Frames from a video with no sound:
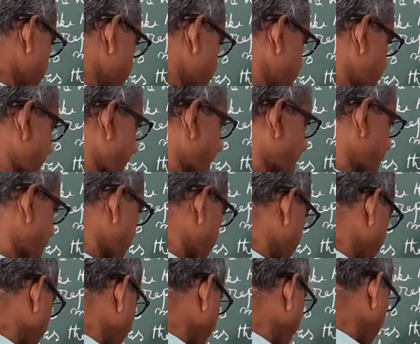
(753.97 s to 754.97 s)

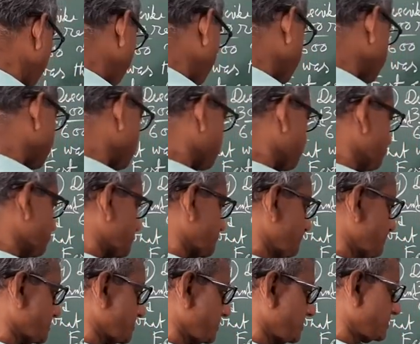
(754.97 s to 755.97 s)
drafted, when was the
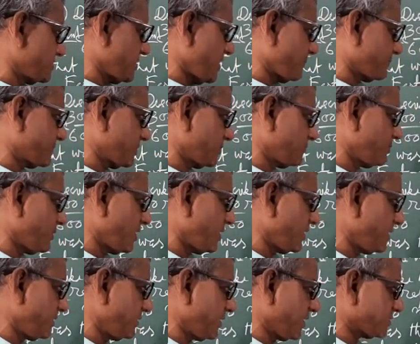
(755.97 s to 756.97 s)
constitution drafted by
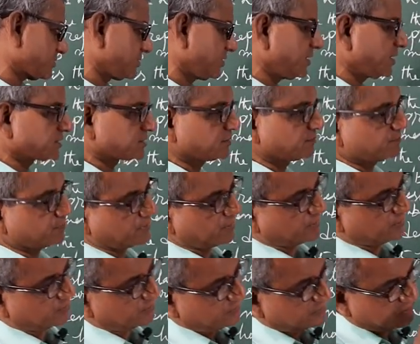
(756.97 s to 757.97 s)
National Assembly?